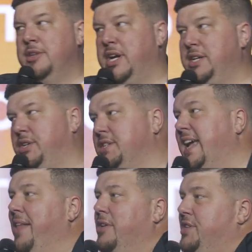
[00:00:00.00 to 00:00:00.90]
Jesus
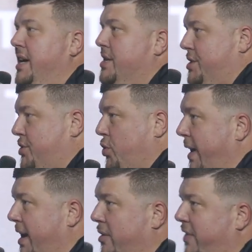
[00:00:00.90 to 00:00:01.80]
gathers his
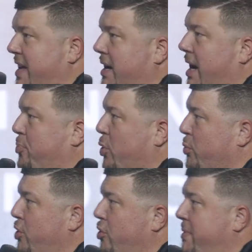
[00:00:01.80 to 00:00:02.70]
12 in an upper
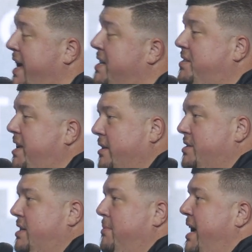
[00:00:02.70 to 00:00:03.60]
room. He
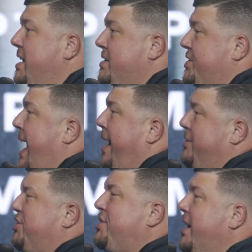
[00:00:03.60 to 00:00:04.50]
tells them he
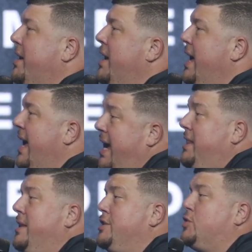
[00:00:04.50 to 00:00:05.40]
desires to
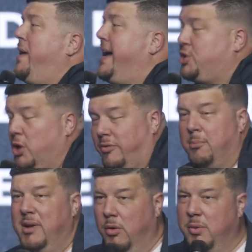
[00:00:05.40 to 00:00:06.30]
eat this Passover
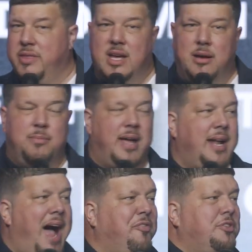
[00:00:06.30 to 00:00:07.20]
meal with them. And
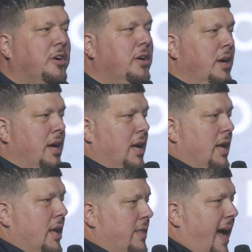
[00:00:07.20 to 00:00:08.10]
after
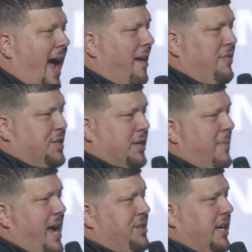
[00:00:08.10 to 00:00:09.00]
they have this
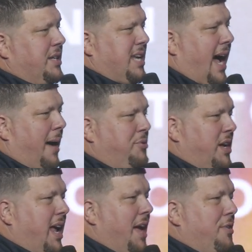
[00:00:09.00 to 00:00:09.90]
amazing time
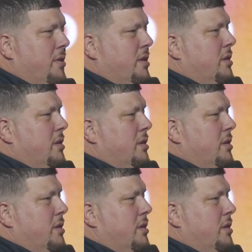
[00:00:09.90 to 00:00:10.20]
together,